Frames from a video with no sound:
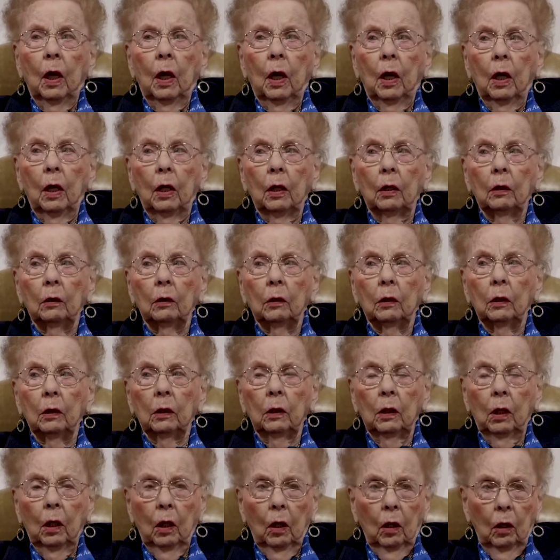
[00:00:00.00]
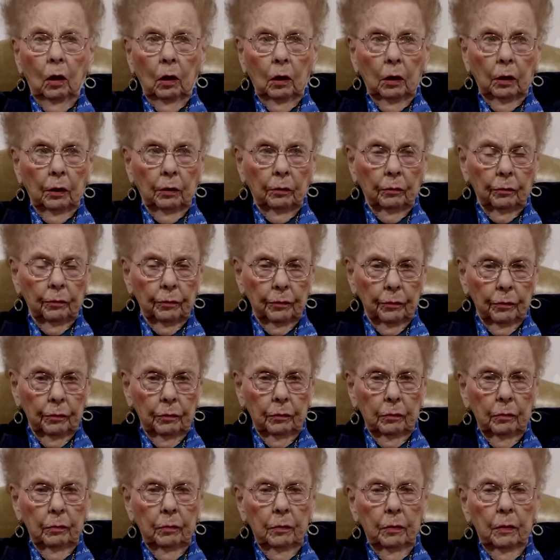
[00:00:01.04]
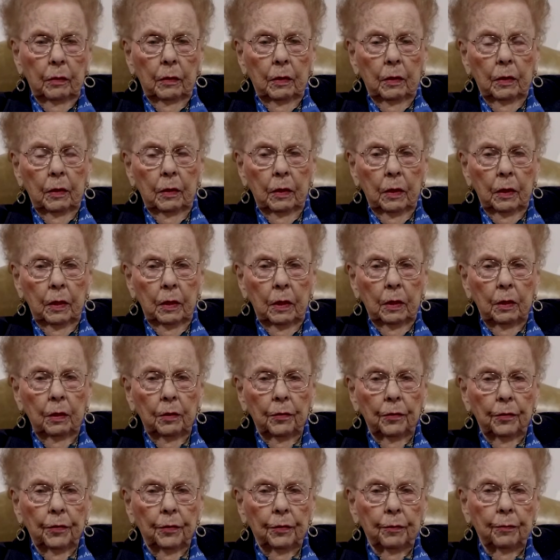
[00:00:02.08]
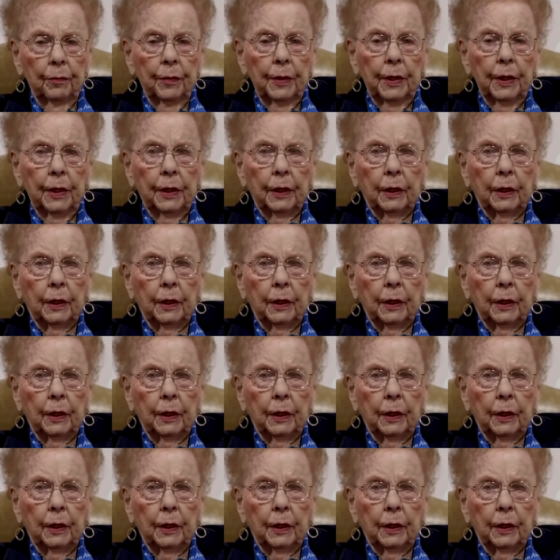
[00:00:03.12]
all the men